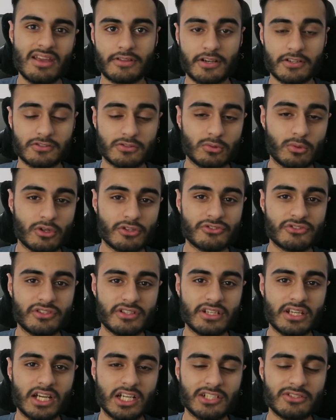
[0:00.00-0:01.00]
Thanks for
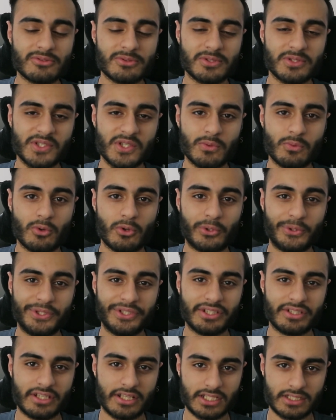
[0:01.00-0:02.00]
watching, and I'll see you all
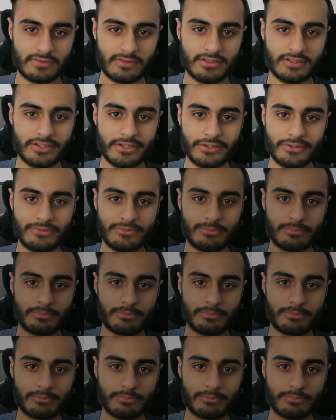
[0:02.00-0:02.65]
in the next video.